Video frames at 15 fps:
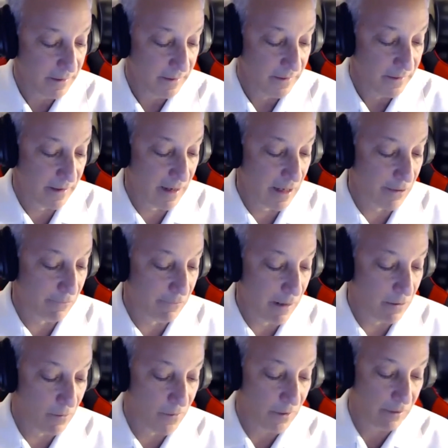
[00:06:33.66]
Catarratto
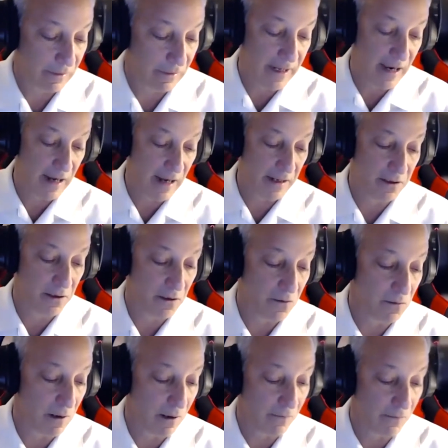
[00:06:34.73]
and the Grecanico
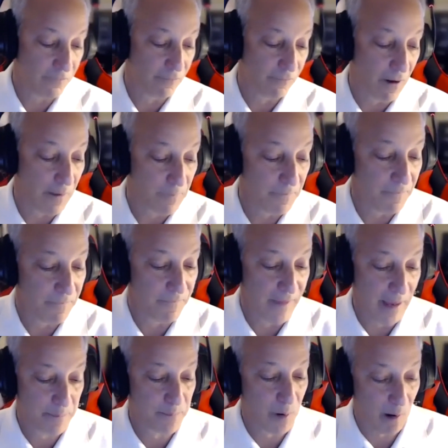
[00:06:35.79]
are from
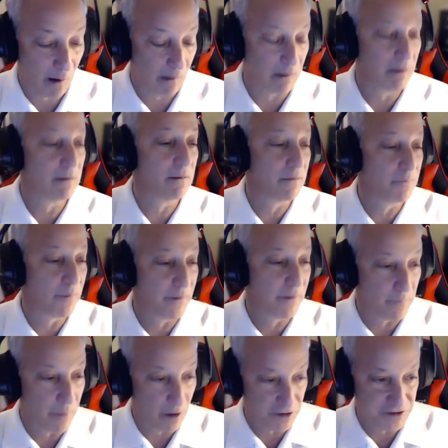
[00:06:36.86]
that part in the
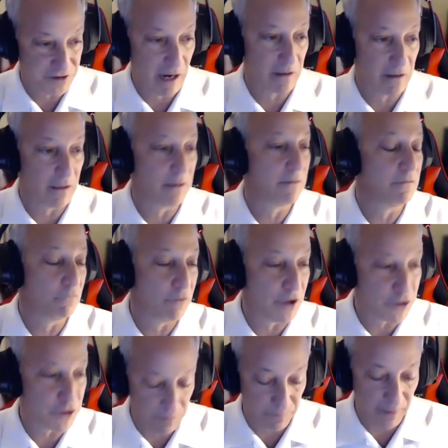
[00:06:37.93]
Marsala
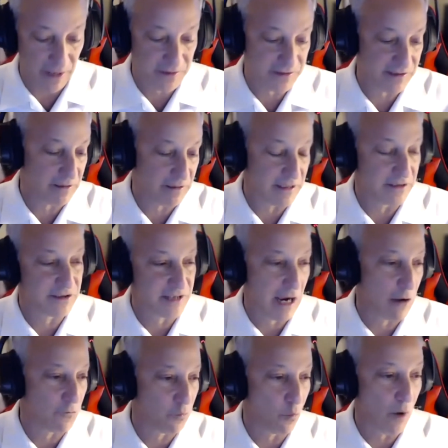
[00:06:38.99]
region, basically
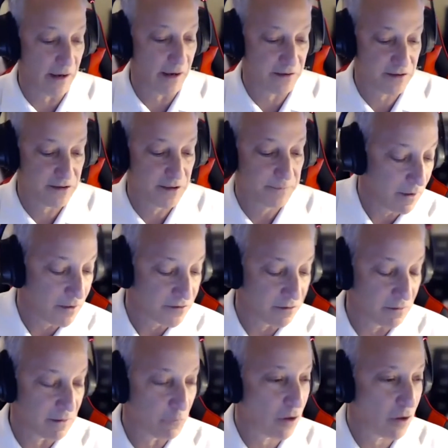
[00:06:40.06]
southwest. So
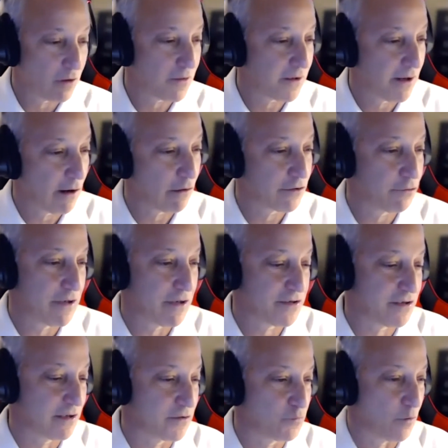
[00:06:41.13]
what are the
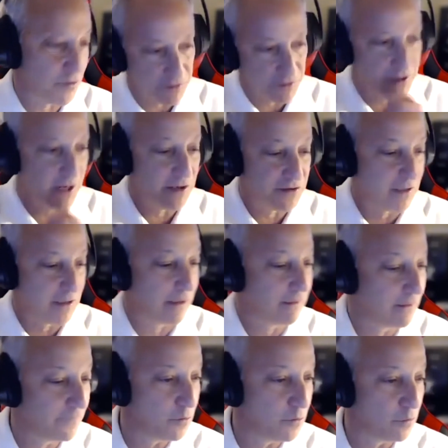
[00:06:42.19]
characteristics when you're tasting,
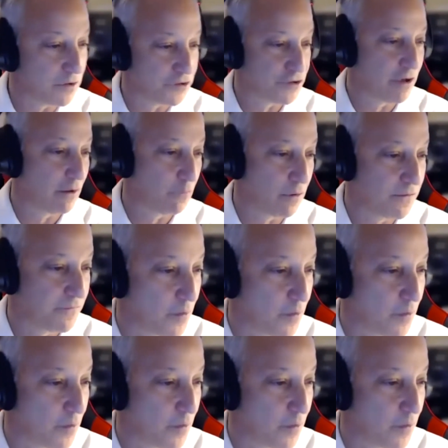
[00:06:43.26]
if you would share with folks?